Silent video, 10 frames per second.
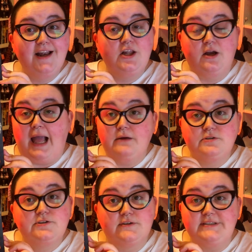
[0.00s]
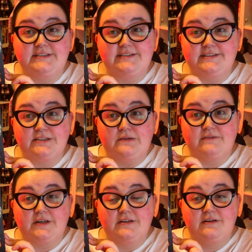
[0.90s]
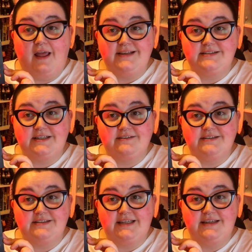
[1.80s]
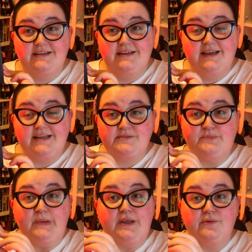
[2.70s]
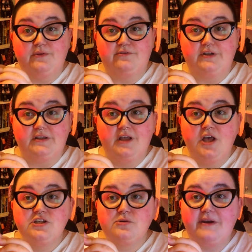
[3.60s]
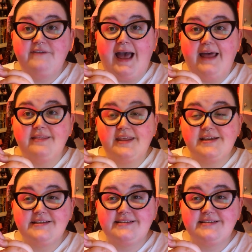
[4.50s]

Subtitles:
Look, how stunning is this cover? Like, seriously, it's beautiful. So I've had this